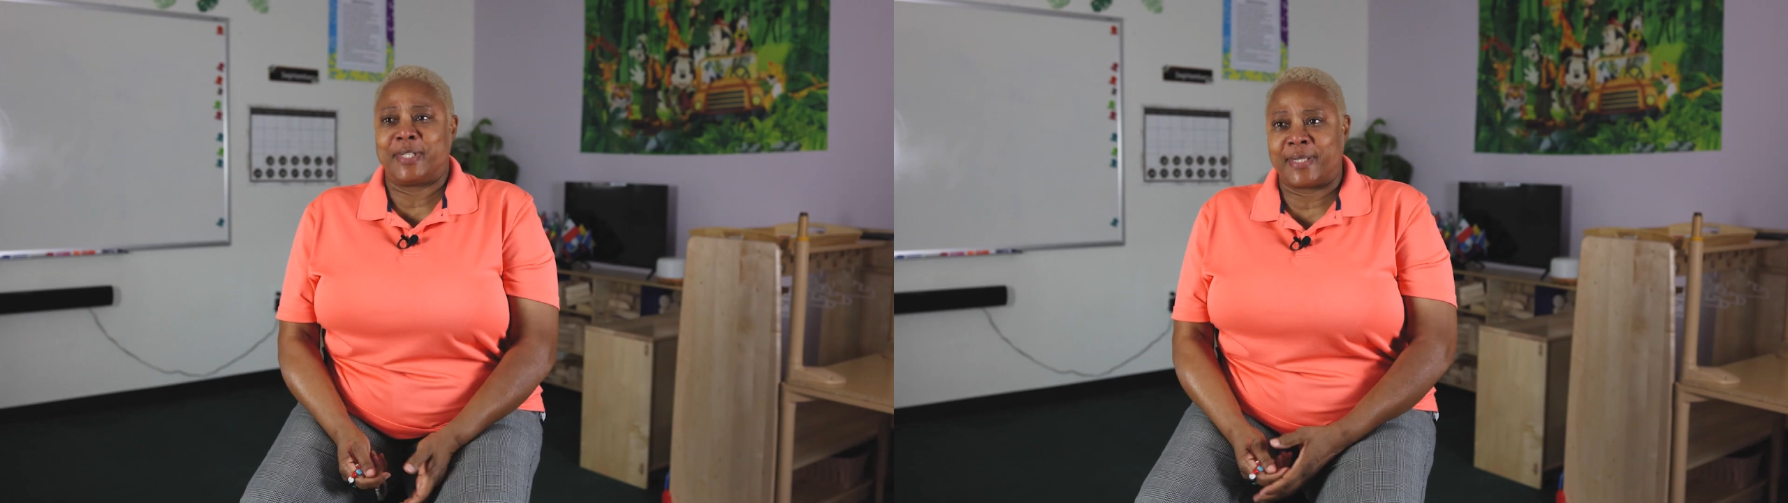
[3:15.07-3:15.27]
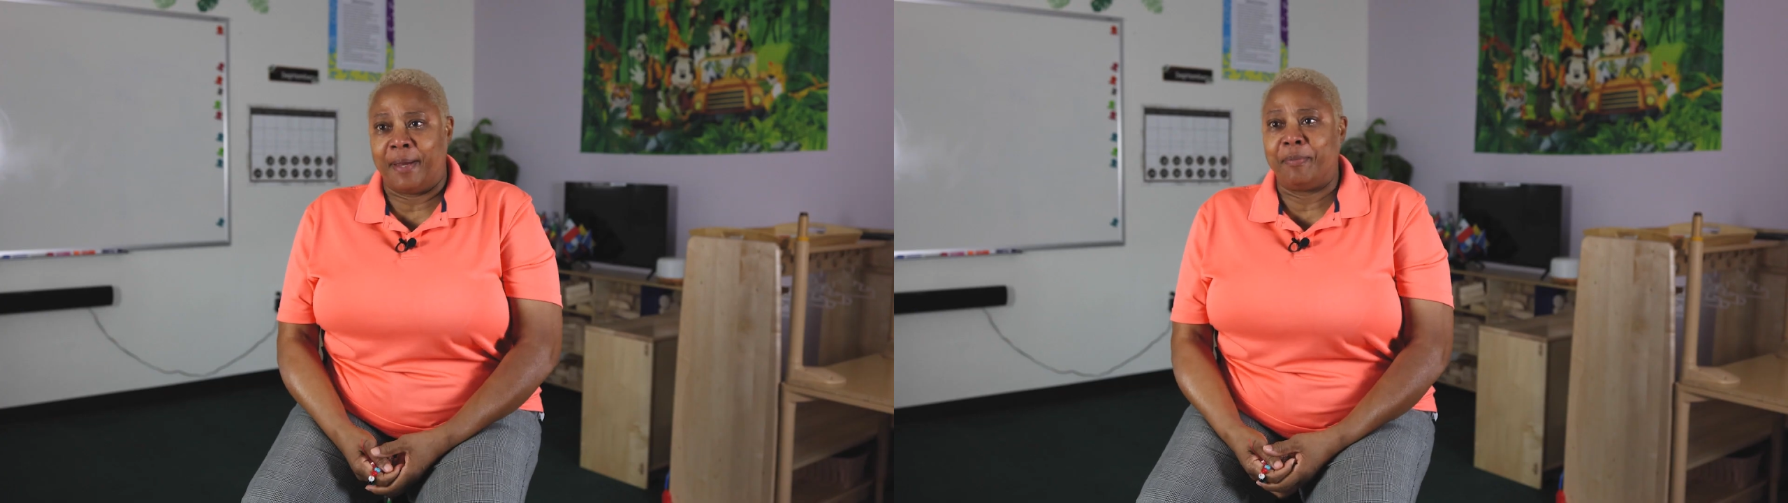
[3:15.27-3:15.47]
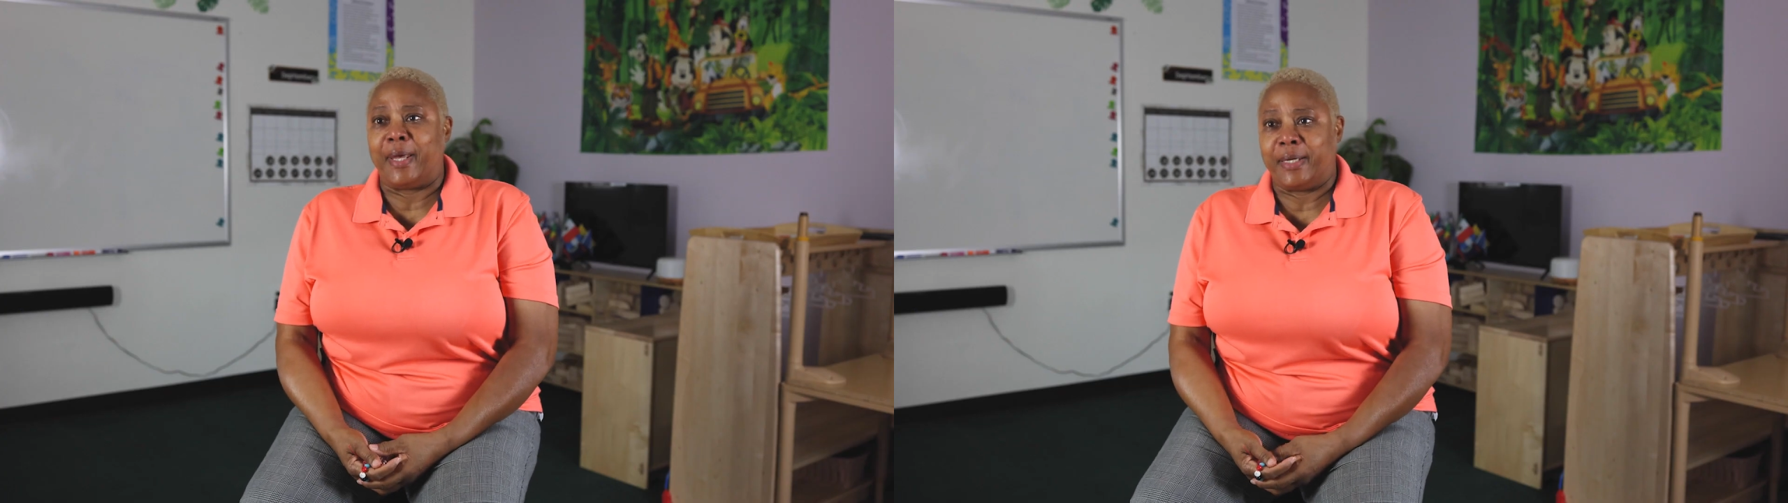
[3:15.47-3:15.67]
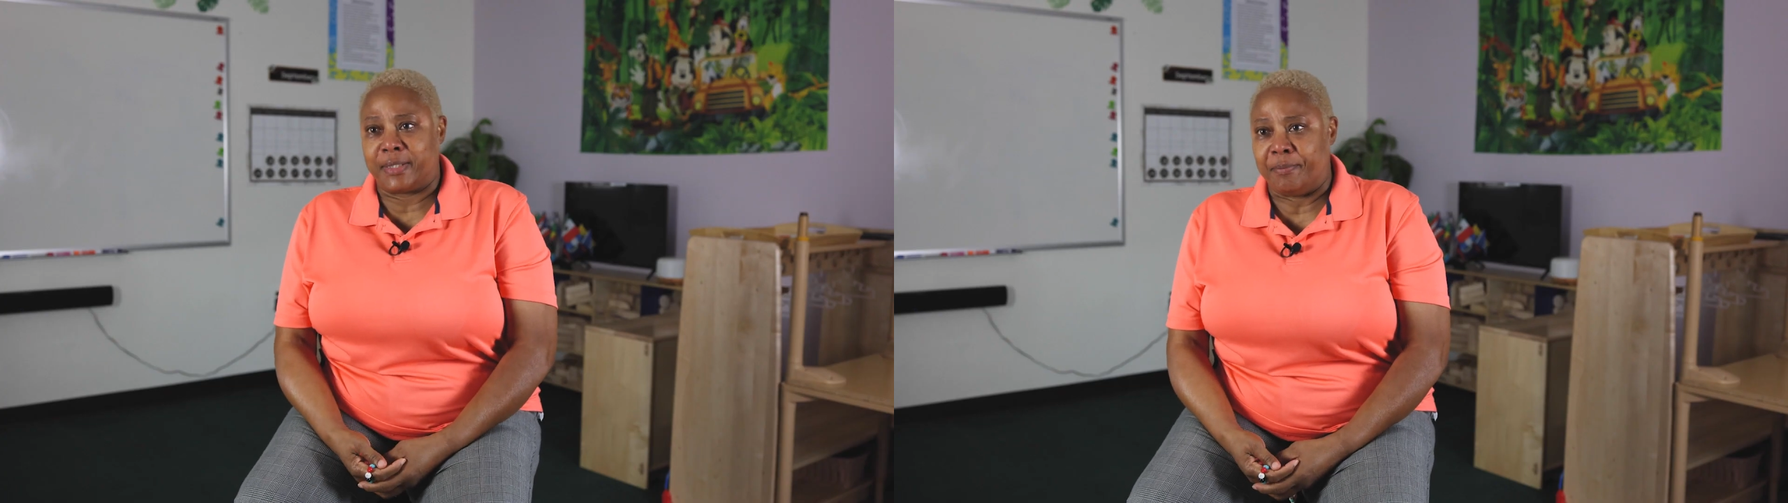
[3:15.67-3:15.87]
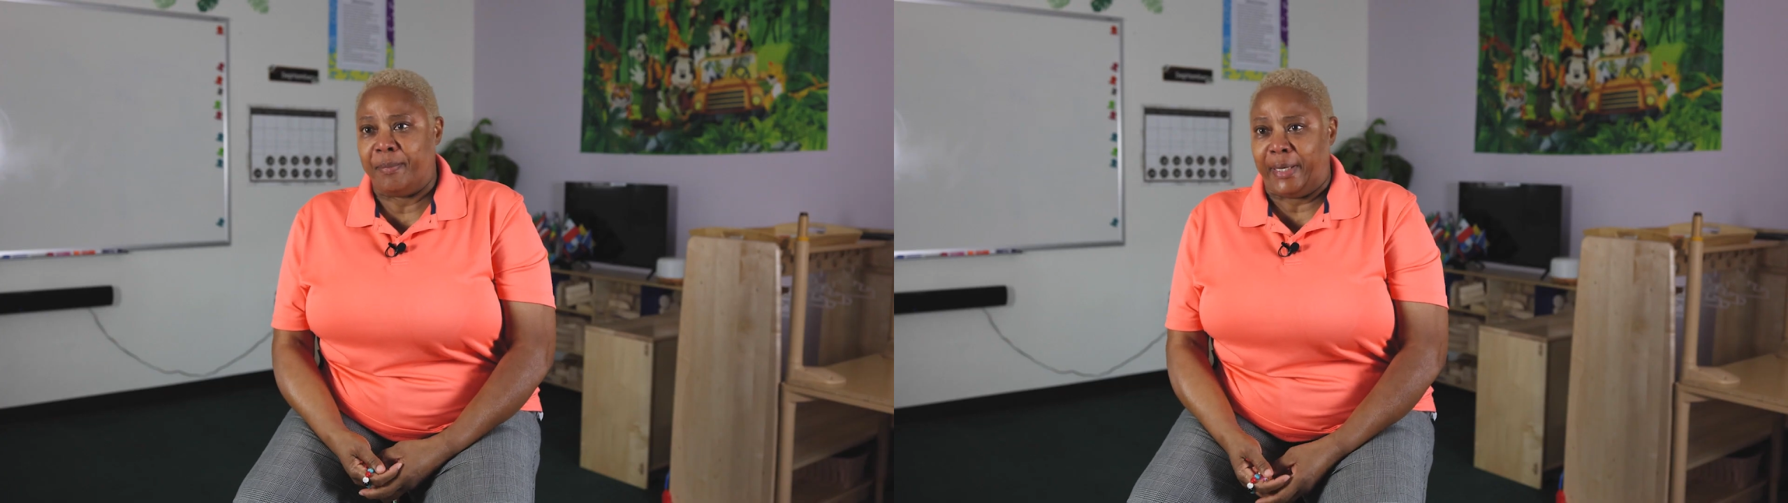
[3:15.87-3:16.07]
same thing
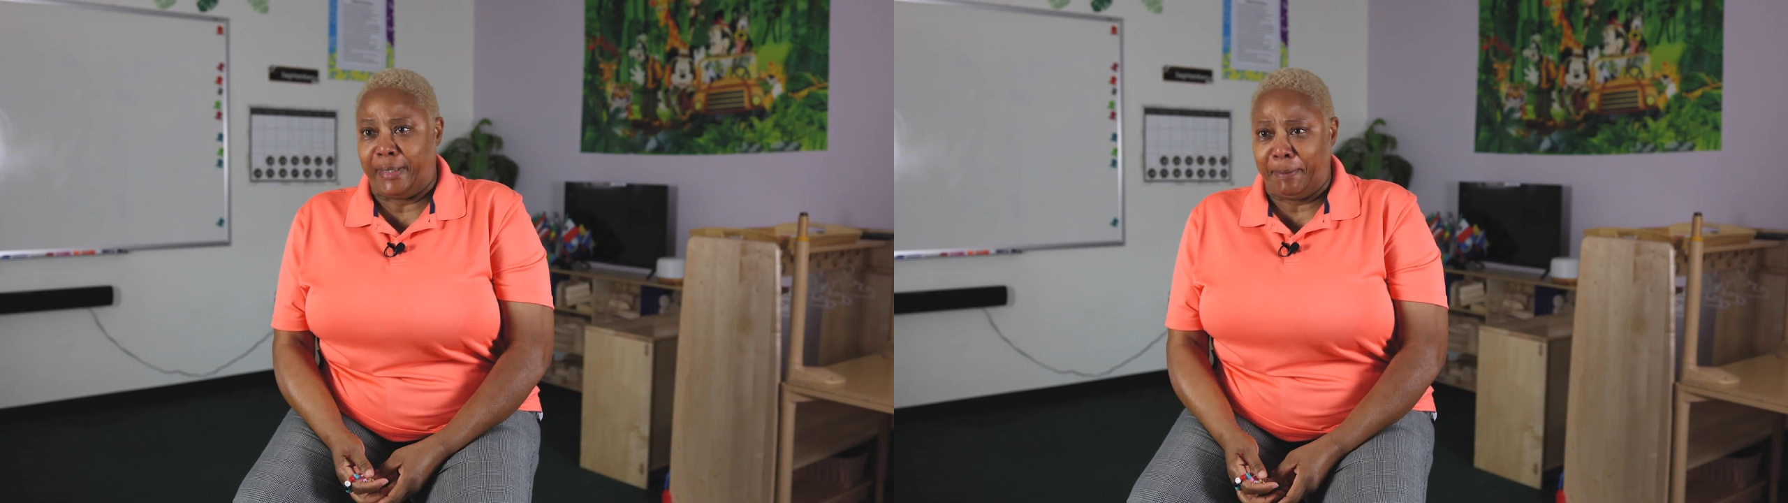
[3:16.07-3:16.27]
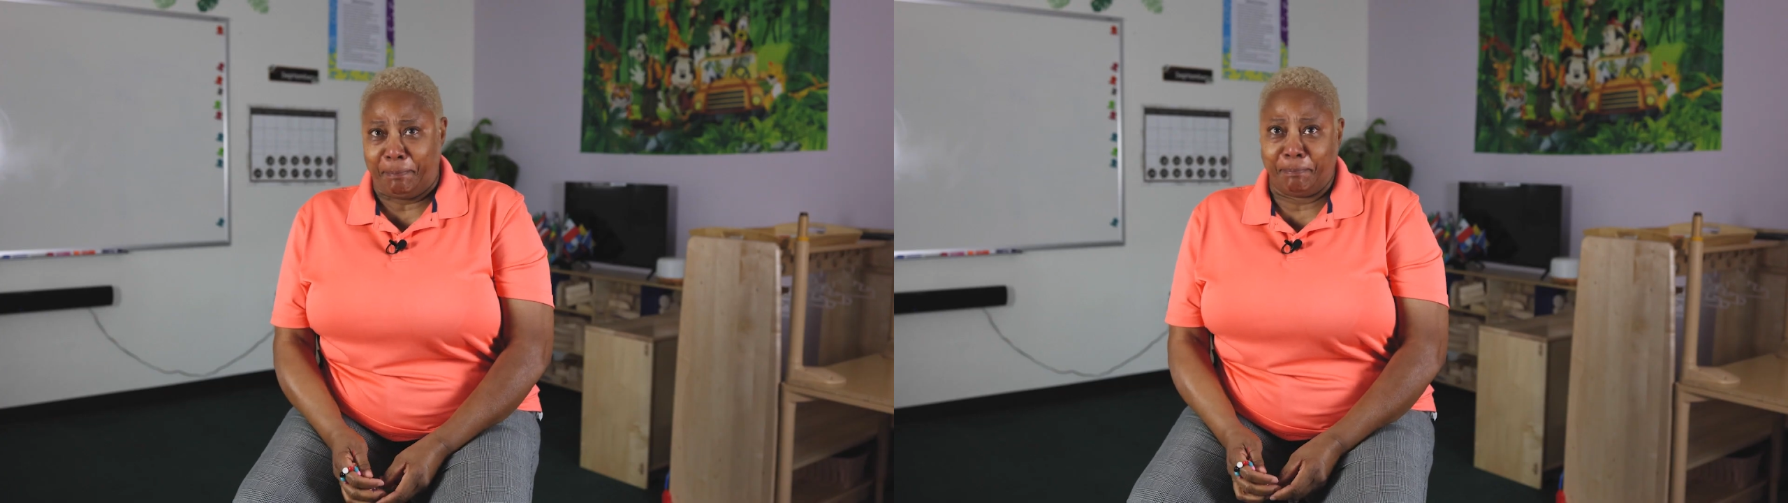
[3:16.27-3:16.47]
to me.